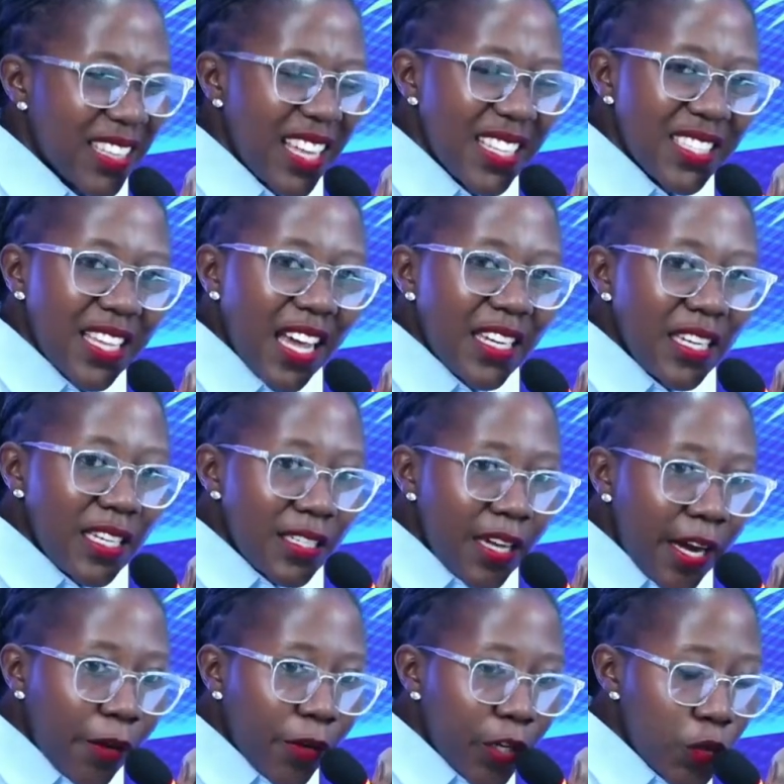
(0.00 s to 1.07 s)
that's an
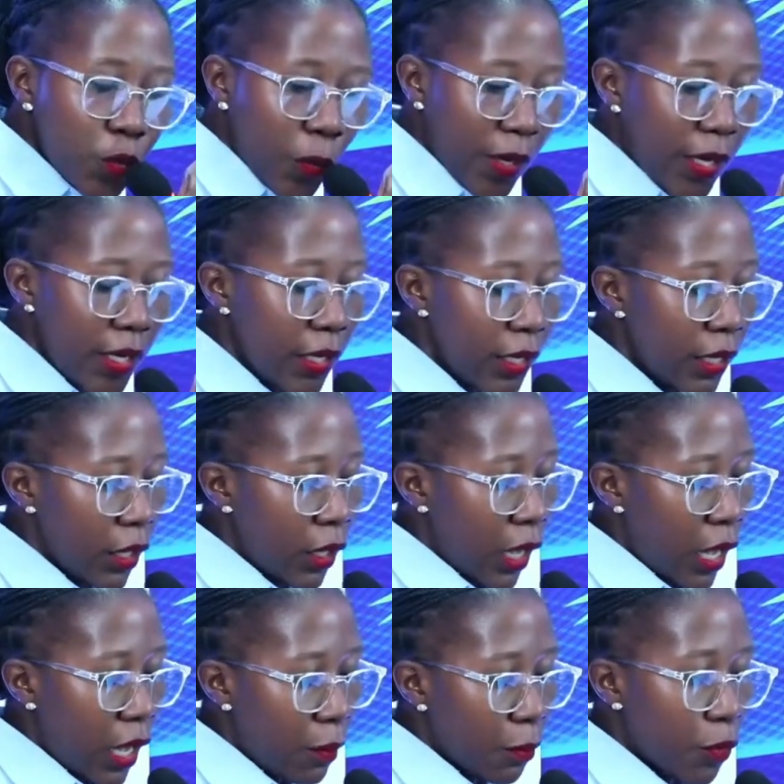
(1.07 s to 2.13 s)
indirect way
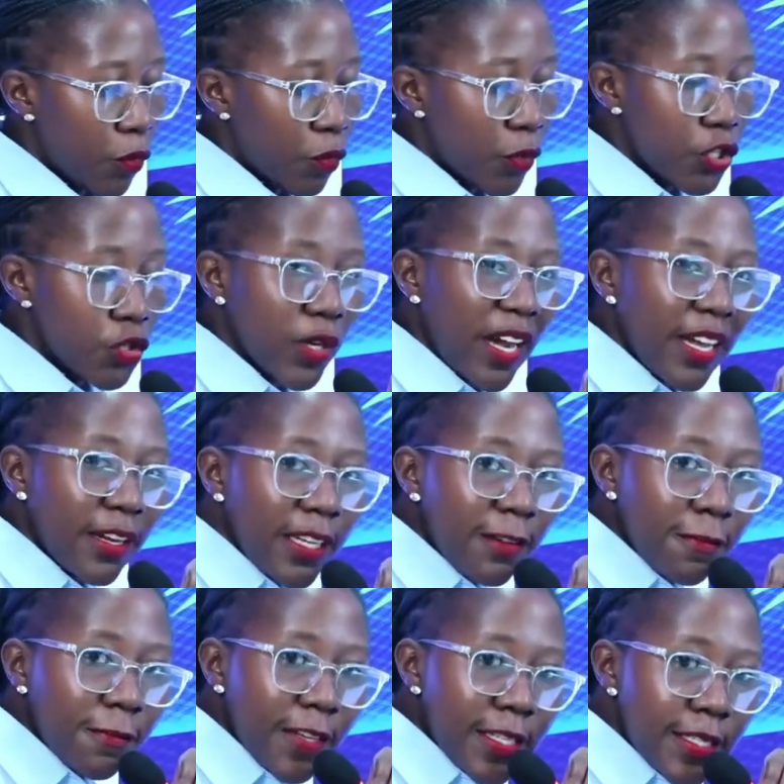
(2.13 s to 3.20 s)
through which you can
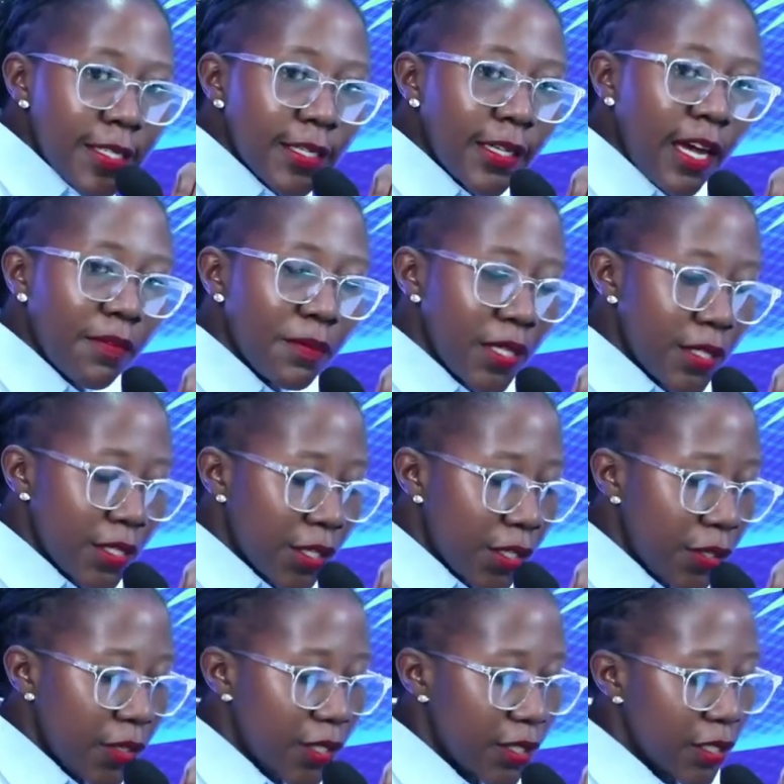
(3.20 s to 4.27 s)
invest in government
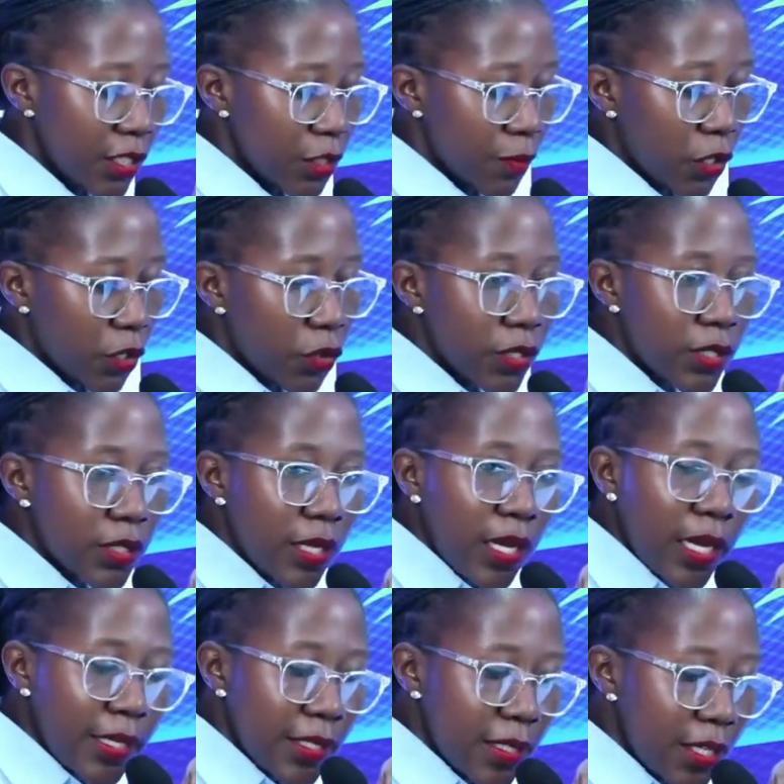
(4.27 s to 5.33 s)
securities, because
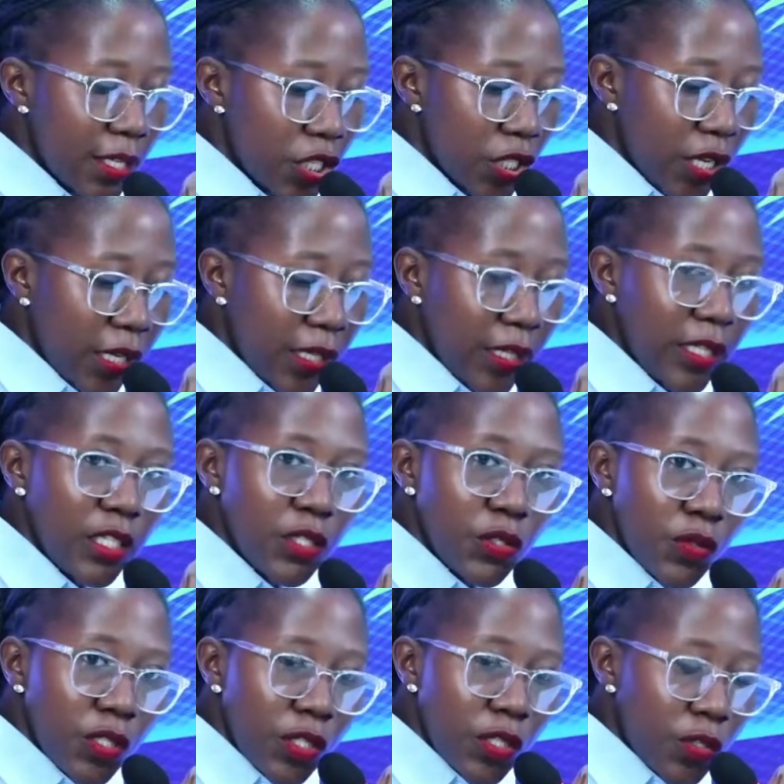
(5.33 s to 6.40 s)
essentially these
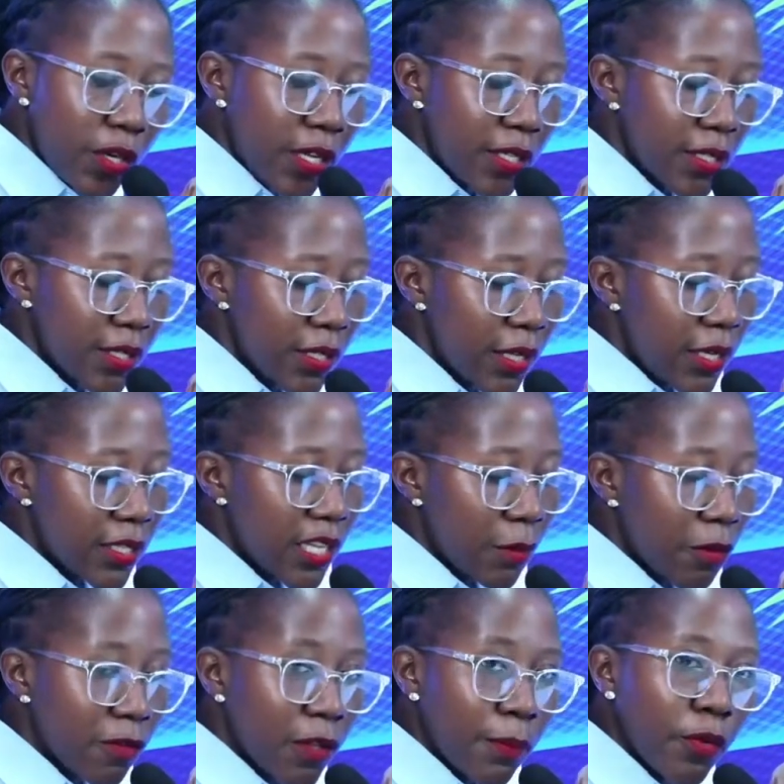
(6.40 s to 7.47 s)
unit trusts, some
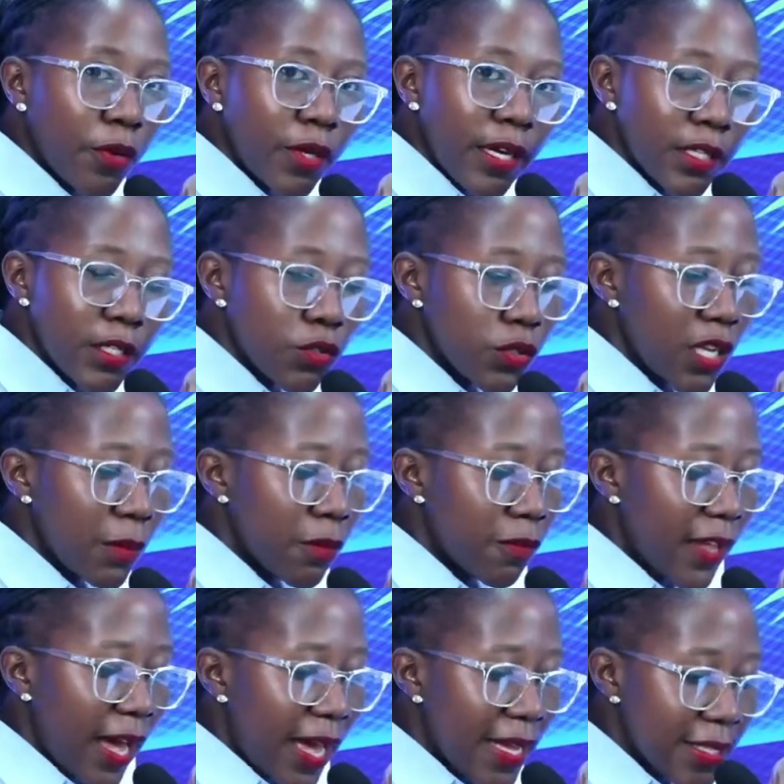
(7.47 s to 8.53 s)
of the products or some of
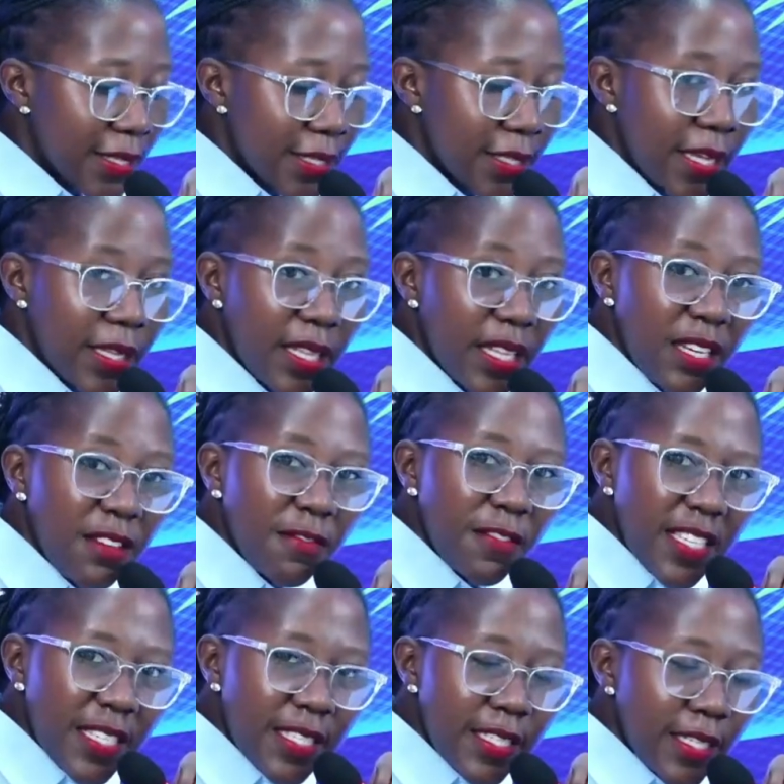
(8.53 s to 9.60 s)
the assets that they
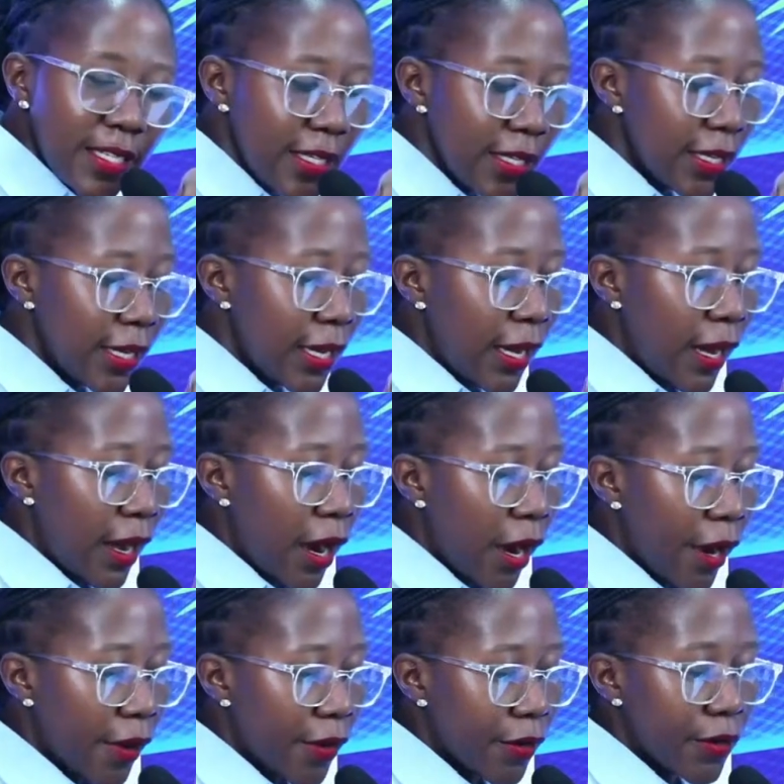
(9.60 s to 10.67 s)
invest in
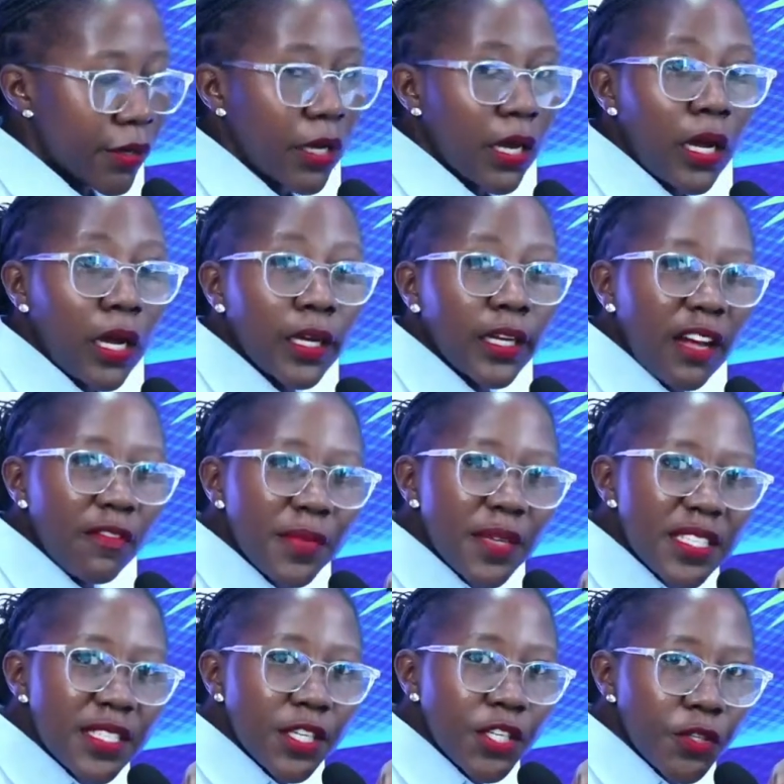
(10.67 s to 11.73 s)
are
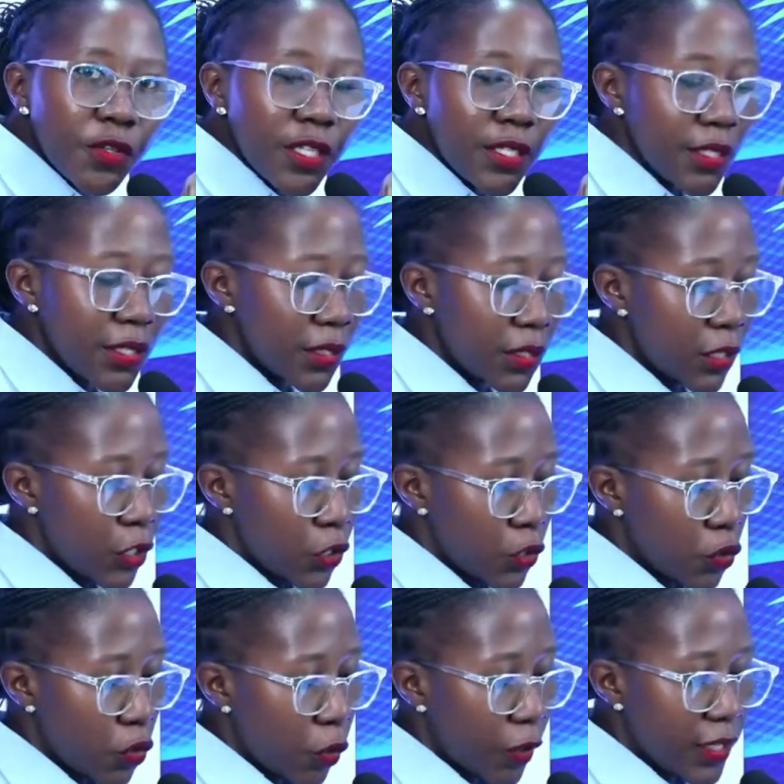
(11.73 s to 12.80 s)
government securities.
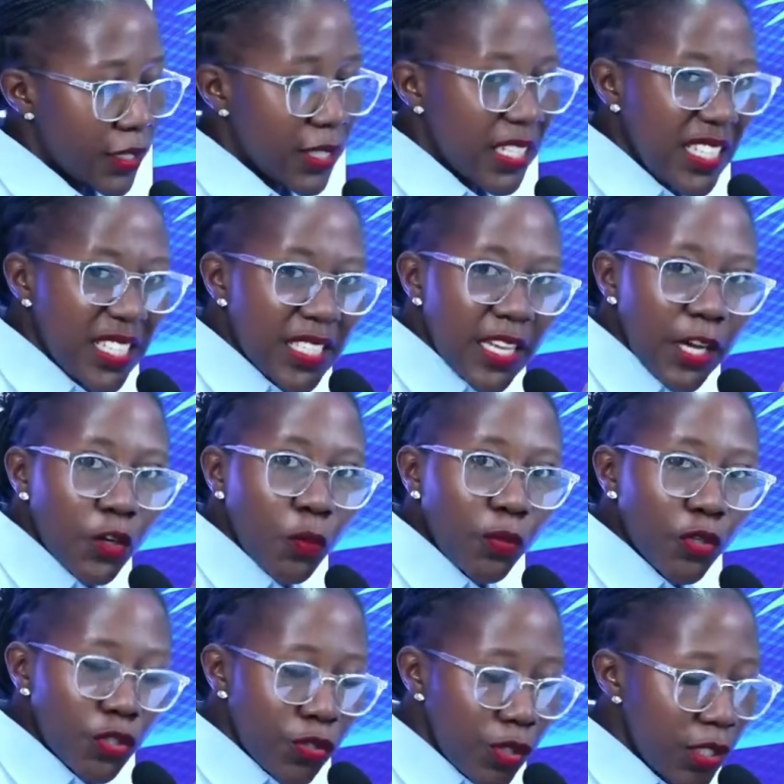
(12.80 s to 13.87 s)
So it is an
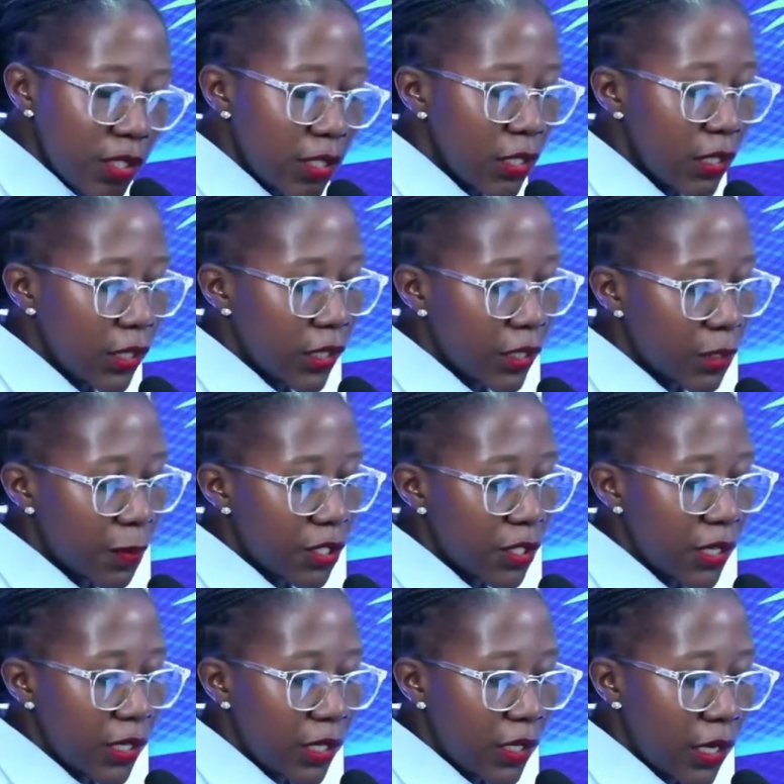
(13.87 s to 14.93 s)
opportunity,
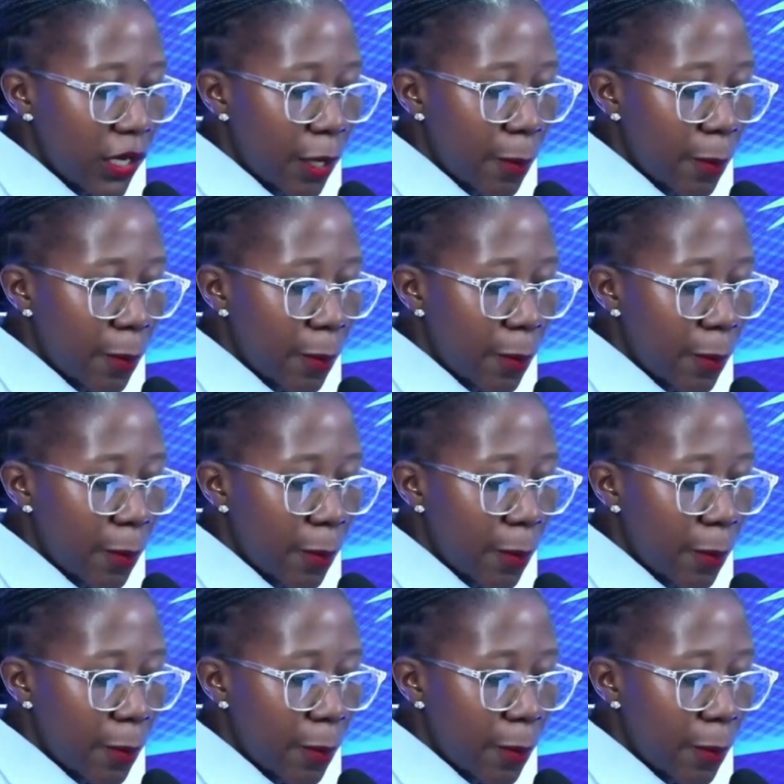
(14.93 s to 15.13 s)
especially